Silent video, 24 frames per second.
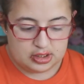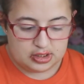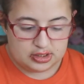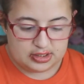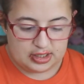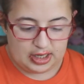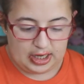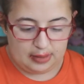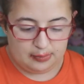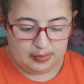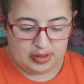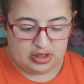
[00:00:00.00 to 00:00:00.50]

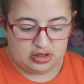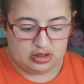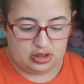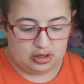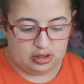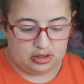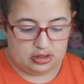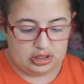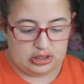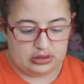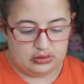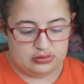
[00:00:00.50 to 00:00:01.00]
Diamond
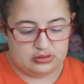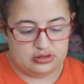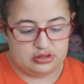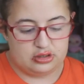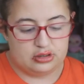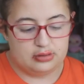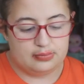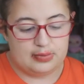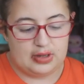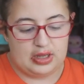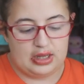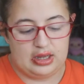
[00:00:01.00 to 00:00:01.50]
on
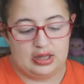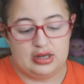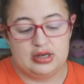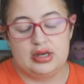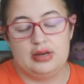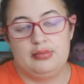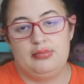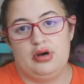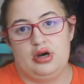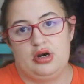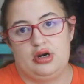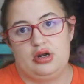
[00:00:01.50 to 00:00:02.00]
YouTube and
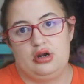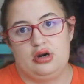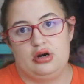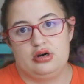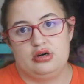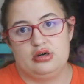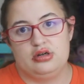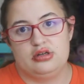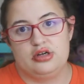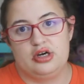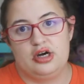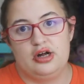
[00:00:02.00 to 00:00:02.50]
American
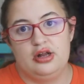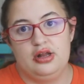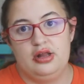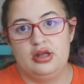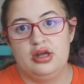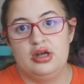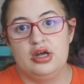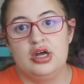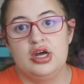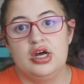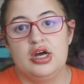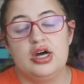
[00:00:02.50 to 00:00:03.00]
Girl Doll
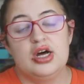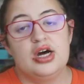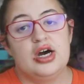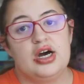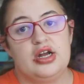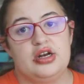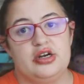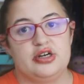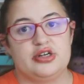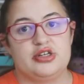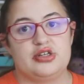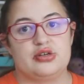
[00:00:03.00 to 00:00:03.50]

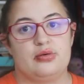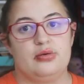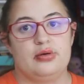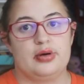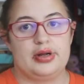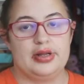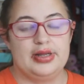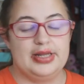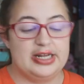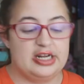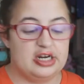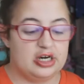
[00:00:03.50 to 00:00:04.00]
underscore
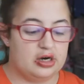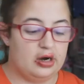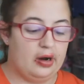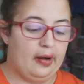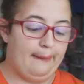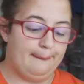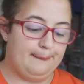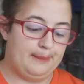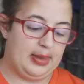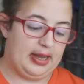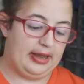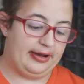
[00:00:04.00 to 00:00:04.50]
glitter
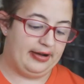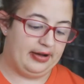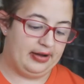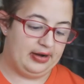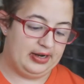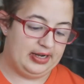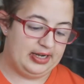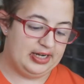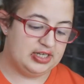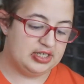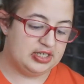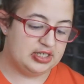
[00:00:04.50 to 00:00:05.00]
on
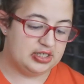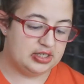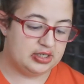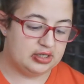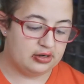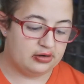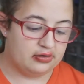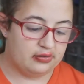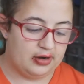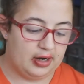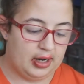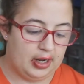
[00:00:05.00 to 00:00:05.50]

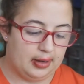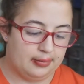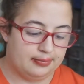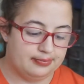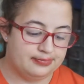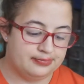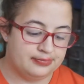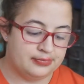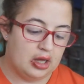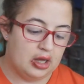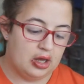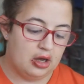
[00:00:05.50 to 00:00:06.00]
Instagram.
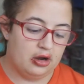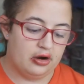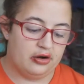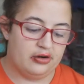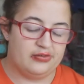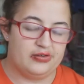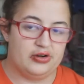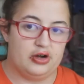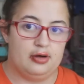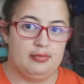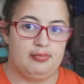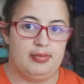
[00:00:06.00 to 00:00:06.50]
Her
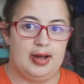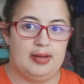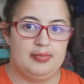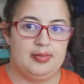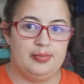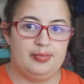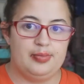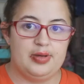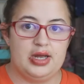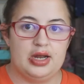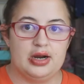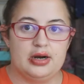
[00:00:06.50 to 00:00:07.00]
photo pop
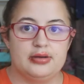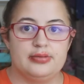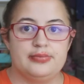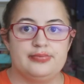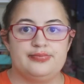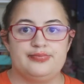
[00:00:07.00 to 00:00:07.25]
up here.